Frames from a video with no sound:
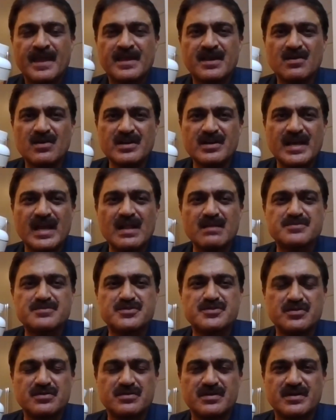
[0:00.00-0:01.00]
you know, it
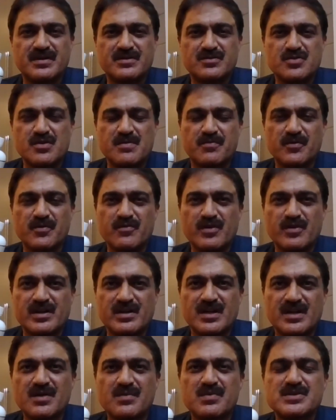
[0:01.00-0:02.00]
helps you to improve your
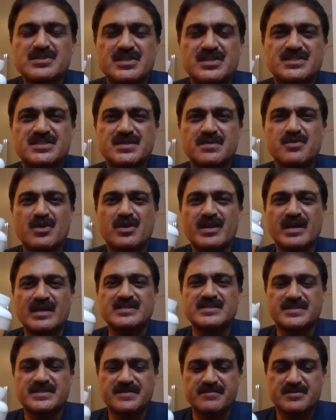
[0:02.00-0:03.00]
nervous system, your
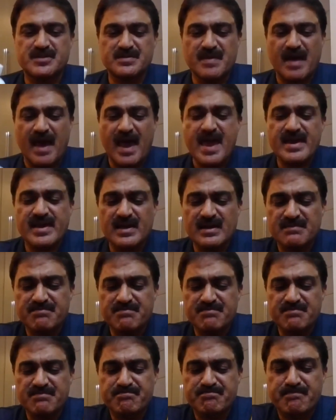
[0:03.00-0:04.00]
digestive system. I
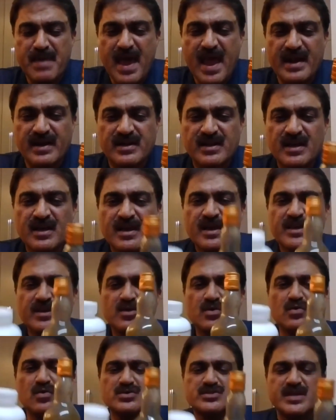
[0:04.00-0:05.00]
can bet
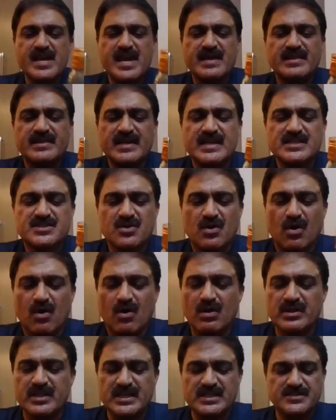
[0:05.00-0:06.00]
you take
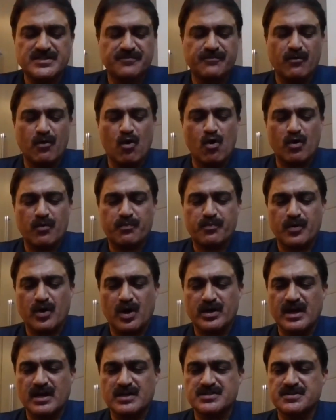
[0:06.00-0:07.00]
all these 4
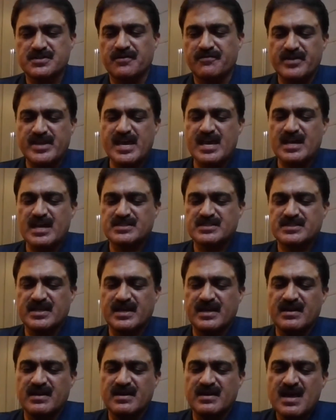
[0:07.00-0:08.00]
products of
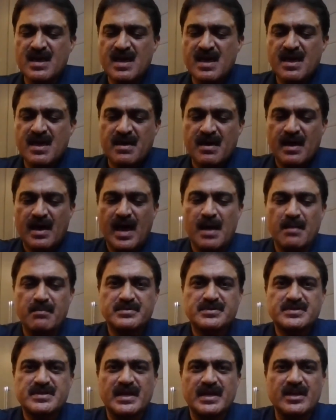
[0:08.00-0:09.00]
DXN.
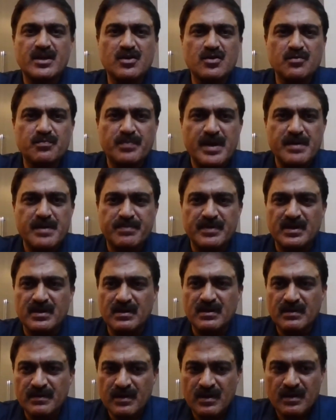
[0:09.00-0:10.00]
I'm telling you,
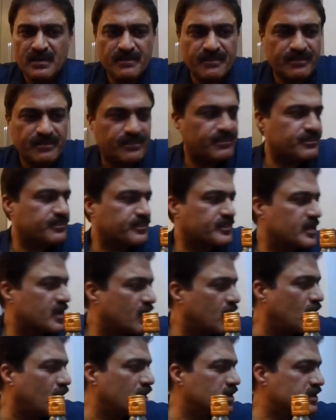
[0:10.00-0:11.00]
people
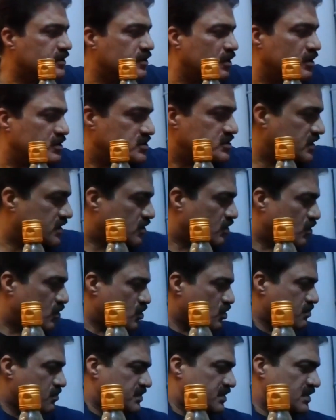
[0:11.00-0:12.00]
all across the
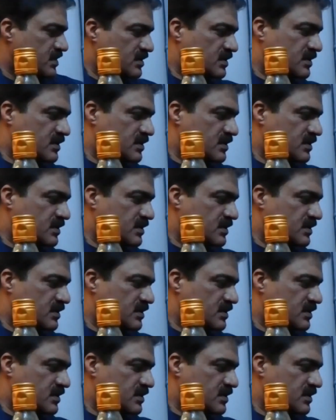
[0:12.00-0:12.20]
globe.